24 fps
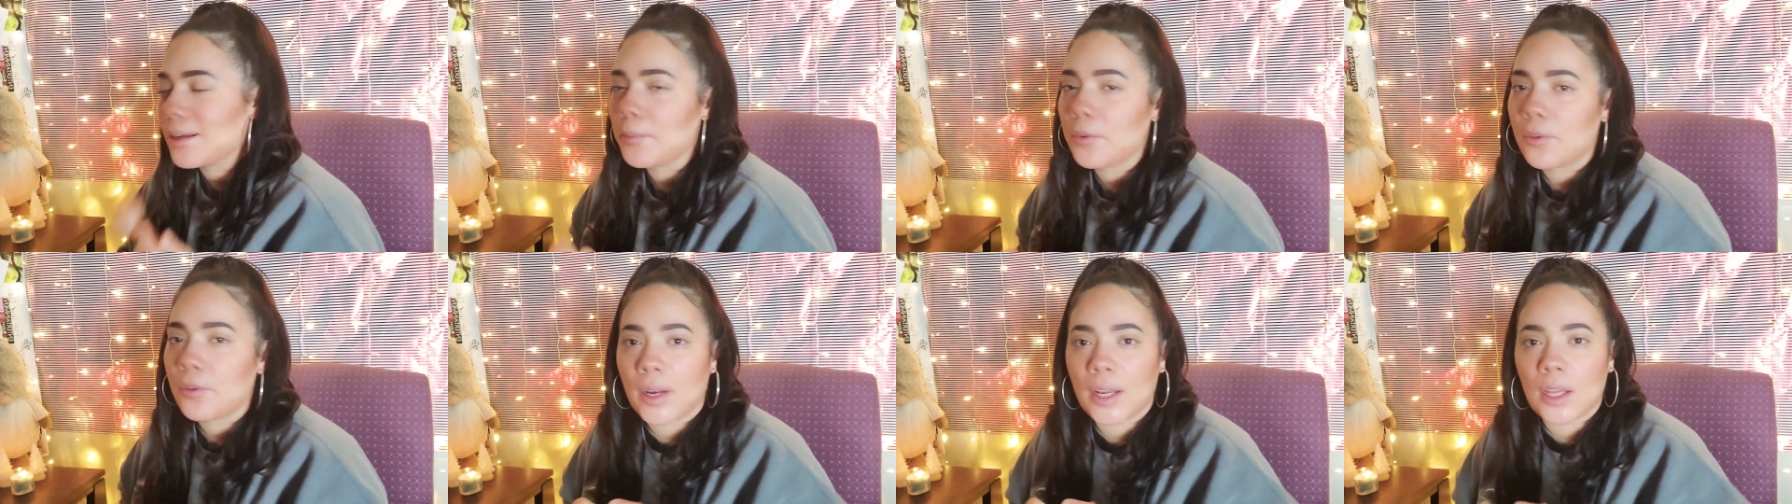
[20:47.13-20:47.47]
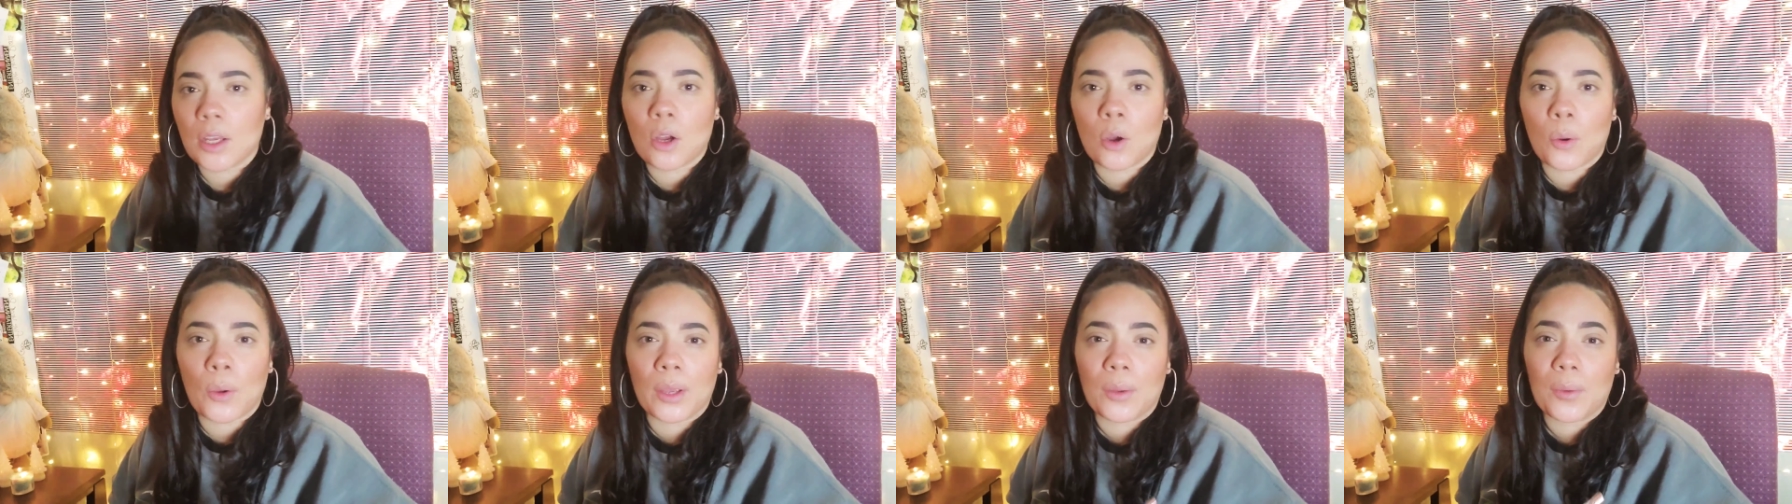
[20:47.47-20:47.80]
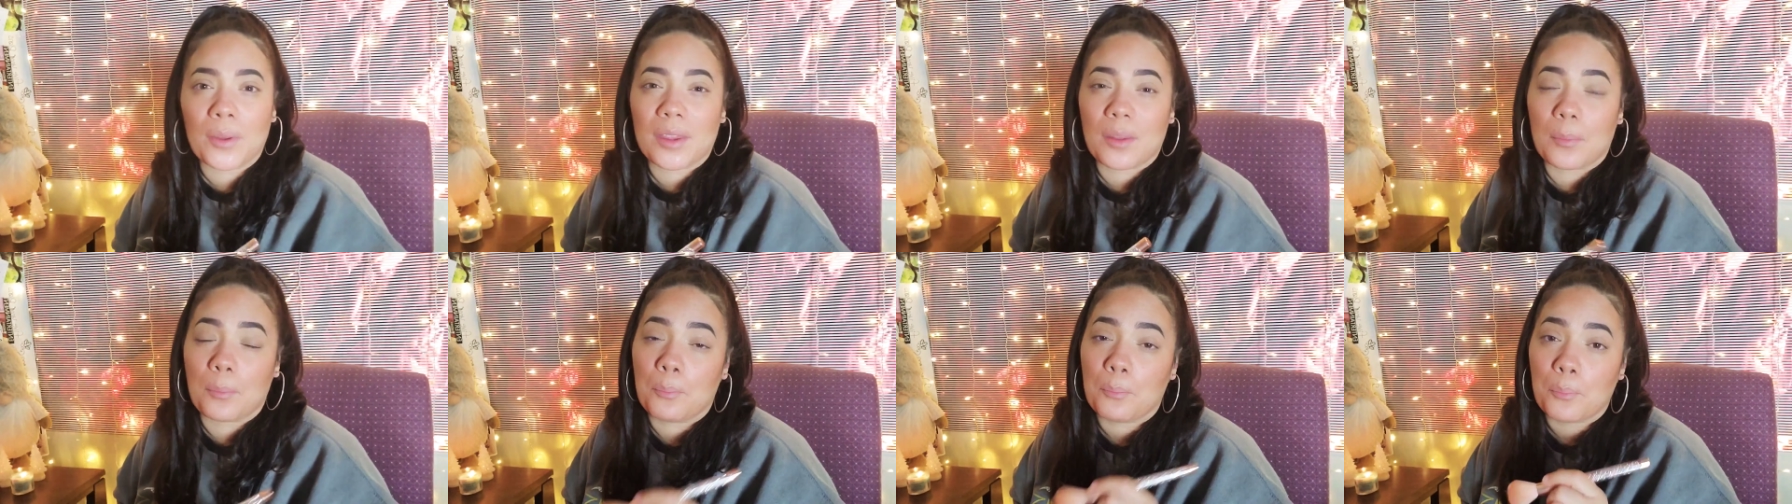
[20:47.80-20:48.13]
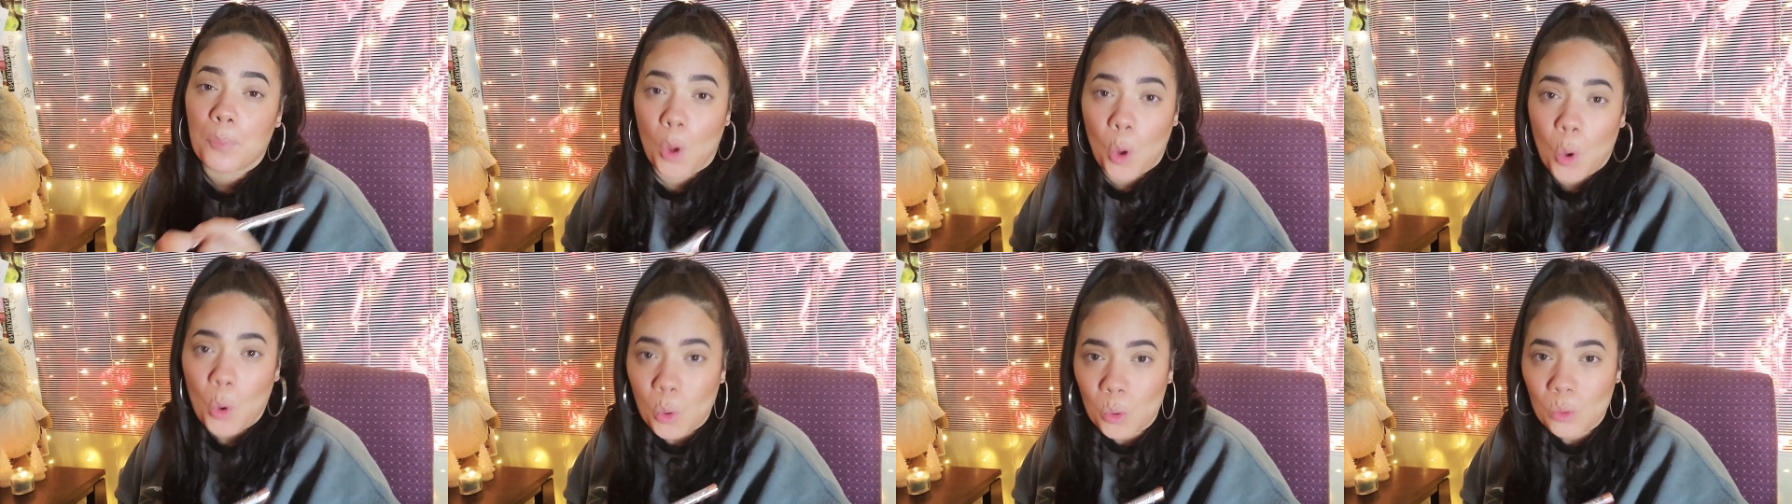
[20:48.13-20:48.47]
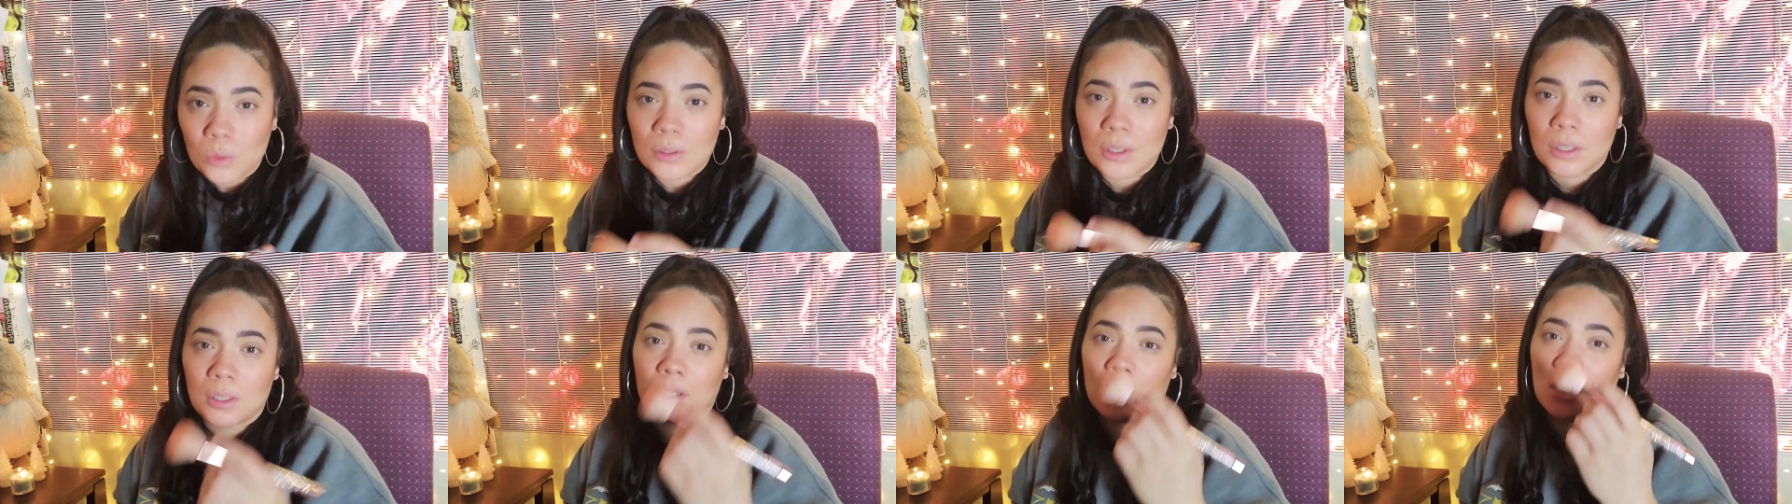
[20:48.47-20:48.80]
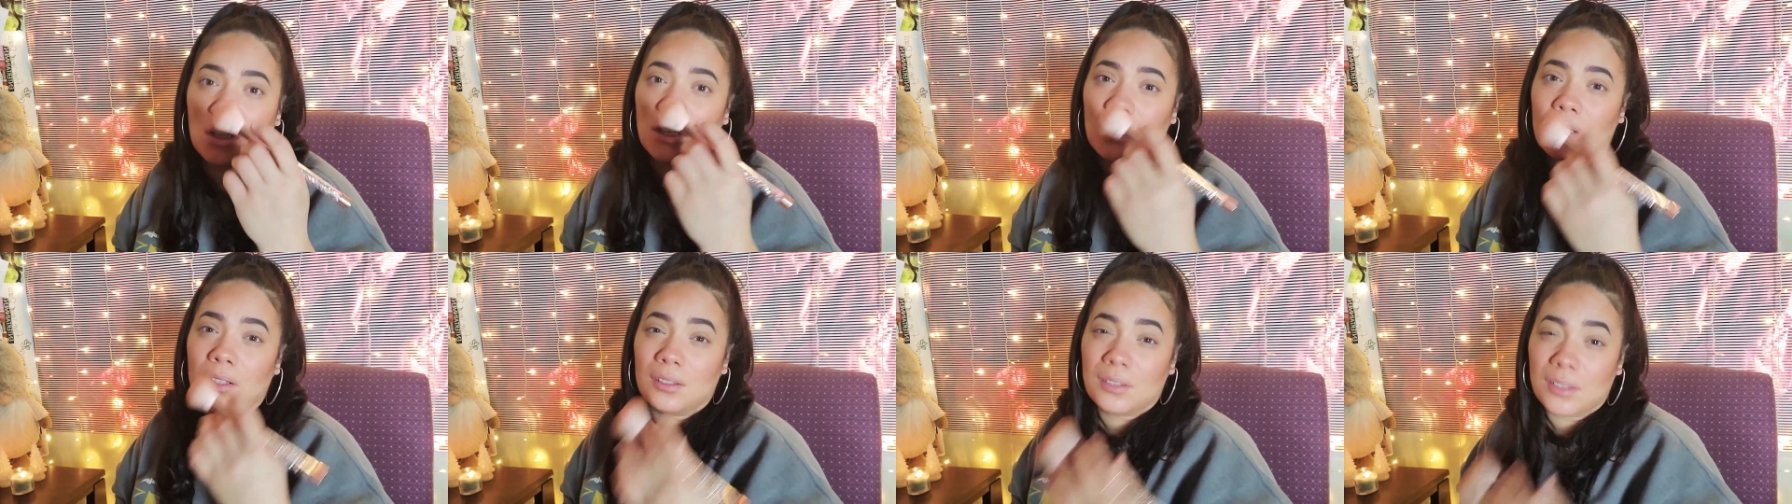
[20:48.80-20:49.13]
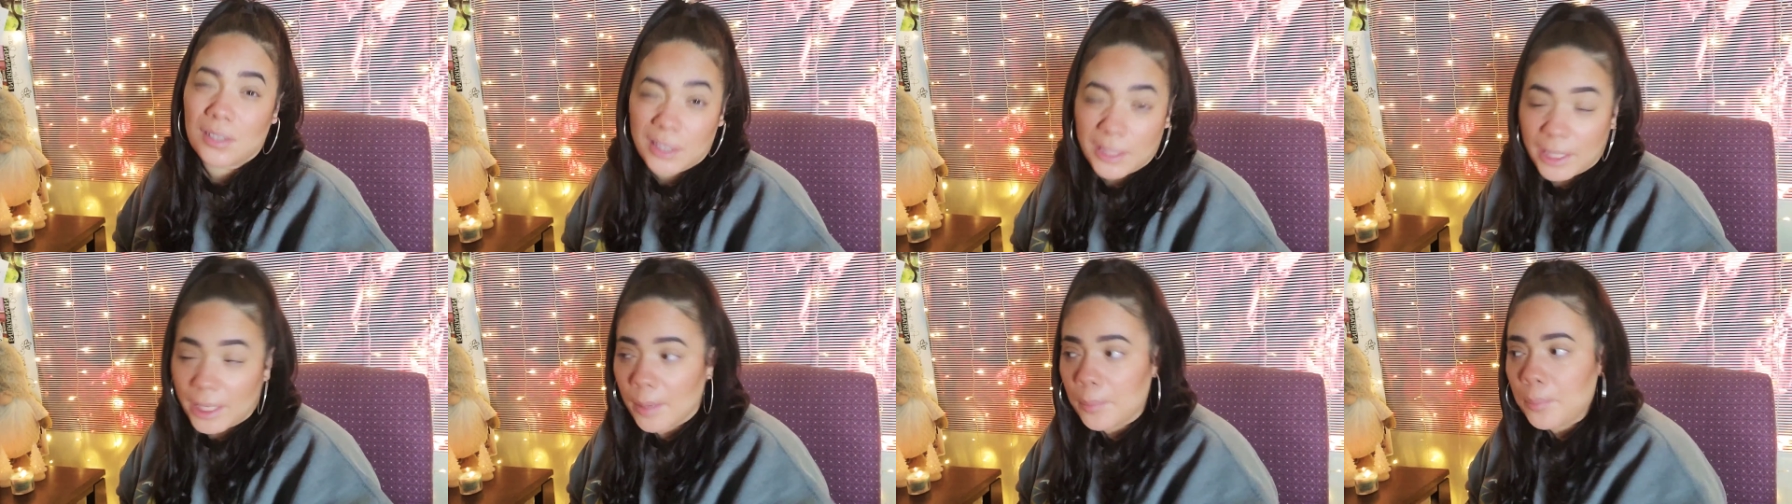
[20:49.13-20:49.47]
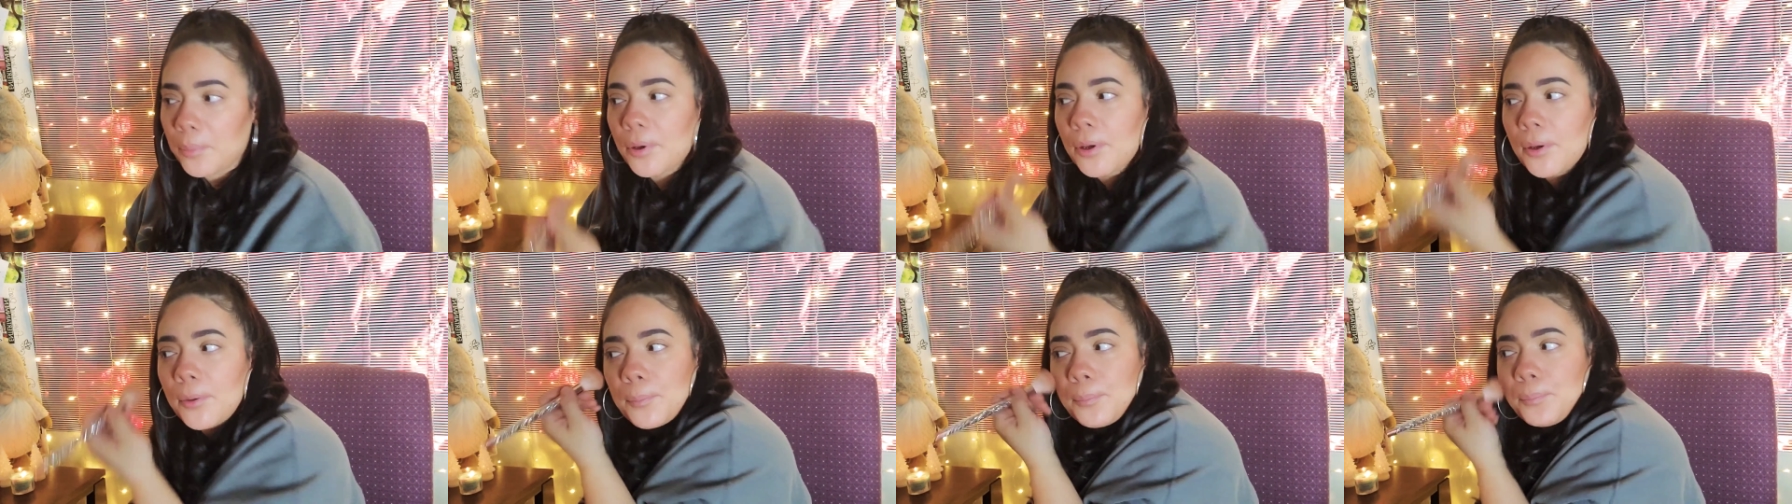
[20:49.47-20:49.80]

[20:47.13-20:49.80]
I'm already going with a bold lip.